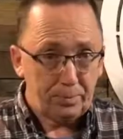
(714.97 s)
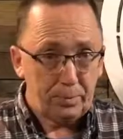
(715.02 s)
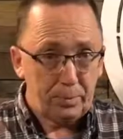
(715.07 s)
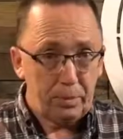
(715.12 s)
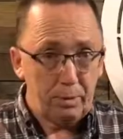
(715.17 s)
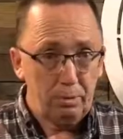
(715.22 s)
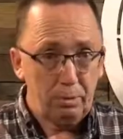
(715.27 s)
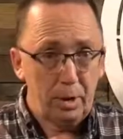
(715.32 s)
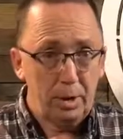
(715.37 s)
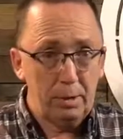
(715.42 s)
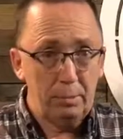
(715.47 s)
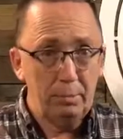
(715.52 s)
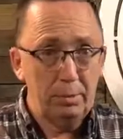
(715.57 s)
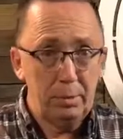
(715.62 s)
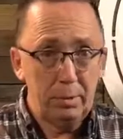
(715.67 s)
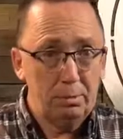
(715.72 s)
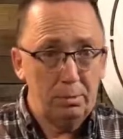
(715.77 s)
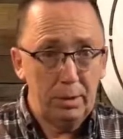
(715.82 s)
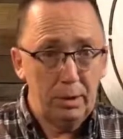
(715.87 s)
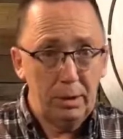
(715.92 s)
right,
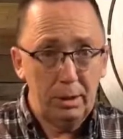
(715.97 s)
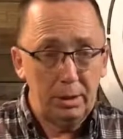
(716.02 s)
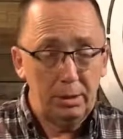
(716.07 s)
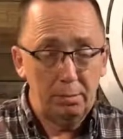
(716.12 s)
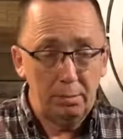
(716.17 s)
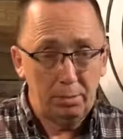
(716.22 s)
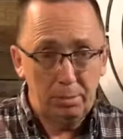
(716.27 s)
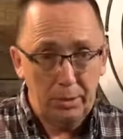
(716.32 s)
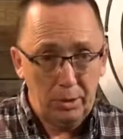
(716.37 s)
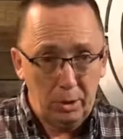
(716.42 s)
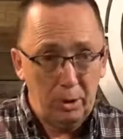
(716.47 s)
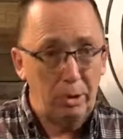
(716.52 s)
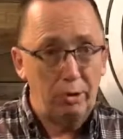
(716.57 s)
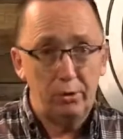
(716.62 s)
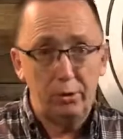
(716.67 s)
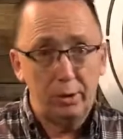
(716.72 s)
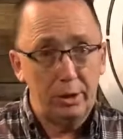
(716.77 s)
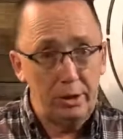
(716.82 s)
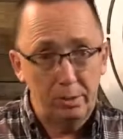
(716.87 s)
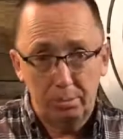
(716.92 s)
because you're
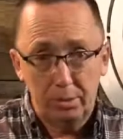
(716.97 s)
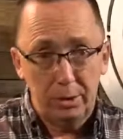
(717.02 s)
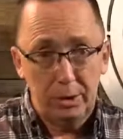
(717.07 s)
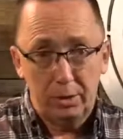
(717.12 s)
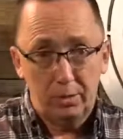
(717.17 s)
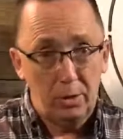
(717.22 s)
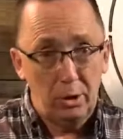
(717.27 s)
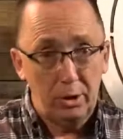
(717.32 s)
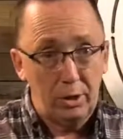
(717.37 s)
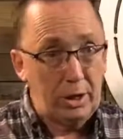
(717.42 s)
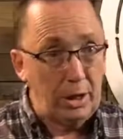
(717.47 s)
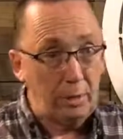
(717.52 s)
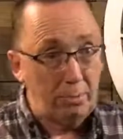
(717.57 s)
in the middle of hard time,